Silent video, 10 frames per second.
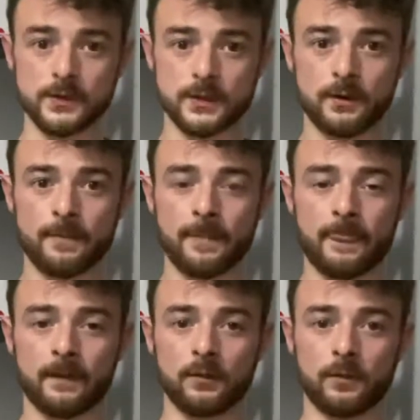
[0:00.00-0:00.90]
You know,
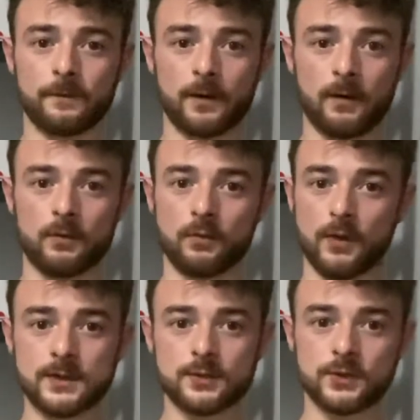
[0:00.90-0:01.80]
figure out who has your
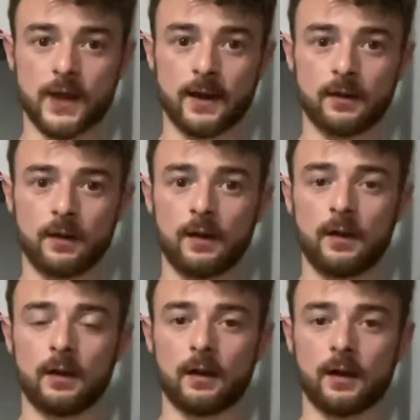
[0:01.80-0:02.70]
check
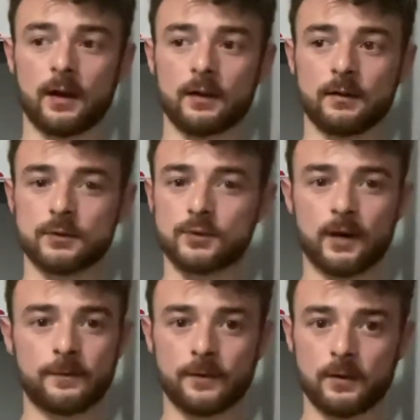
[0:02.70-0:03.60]
and try to figure
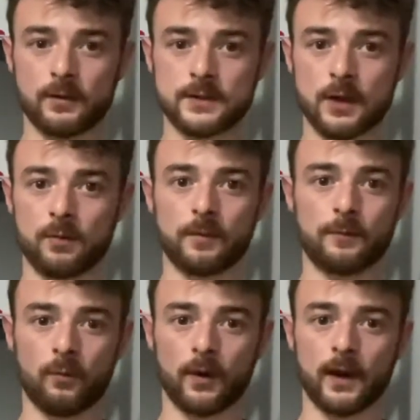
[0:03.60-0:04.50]
this out beforehand
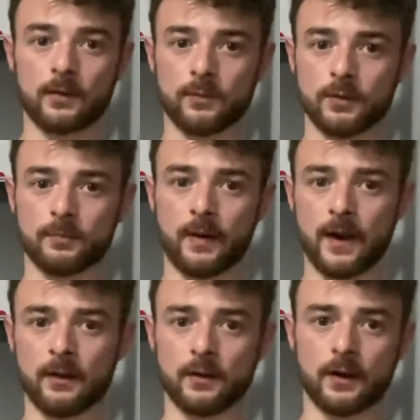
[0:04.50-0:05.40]
with your buyer and
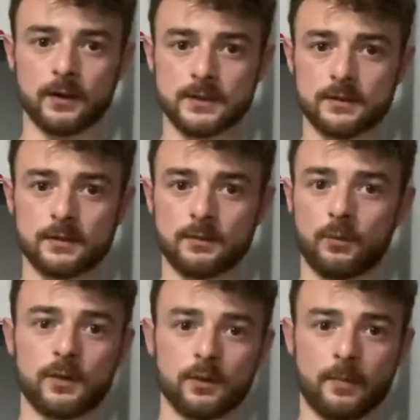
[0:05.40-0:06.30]
with your
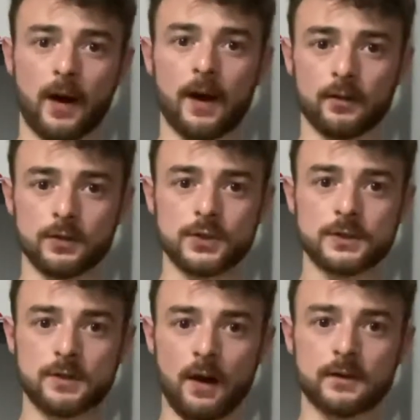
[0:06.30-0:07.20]
buyer. Just talk to
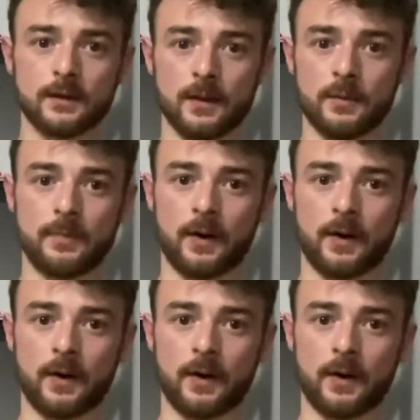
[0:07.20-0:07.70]
them about it.